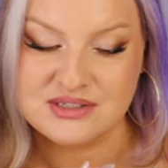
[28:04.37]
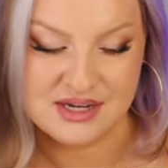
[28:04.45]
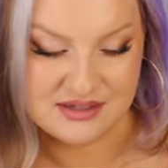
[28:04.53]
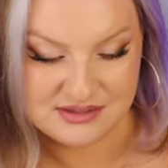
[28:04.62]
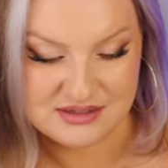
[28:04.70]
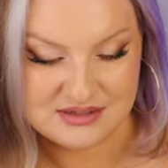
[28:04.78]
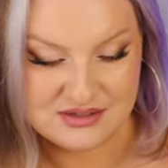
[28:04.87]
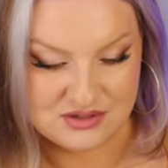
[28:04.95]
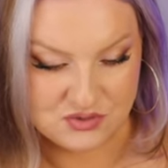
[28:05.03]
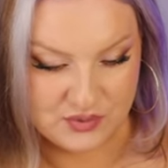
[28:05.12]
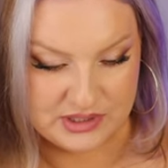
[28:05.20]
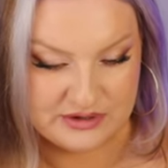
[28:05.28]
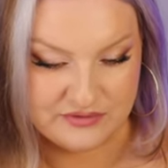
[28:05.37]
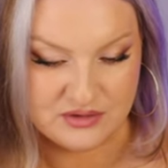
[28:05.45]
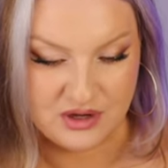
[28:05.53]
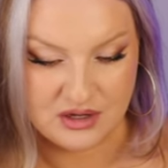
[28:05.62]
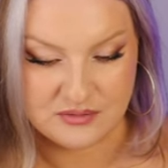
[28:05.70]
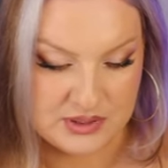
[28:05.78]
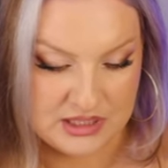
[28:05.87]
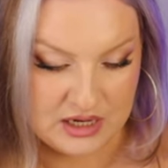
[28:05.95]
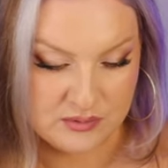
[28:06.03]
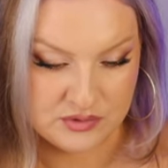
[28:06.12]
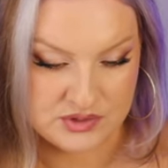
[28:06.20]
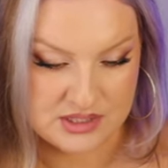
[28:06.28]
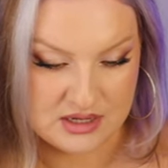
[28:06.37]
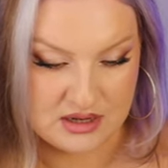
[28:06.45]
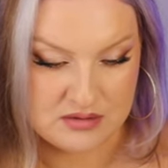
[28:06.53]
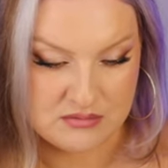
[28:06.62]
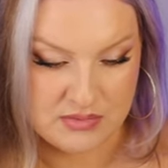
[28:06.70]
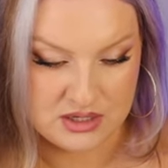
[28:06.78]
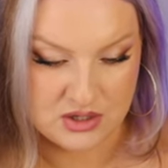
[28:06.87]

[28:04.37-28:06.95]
tested this one. I've not been able to get my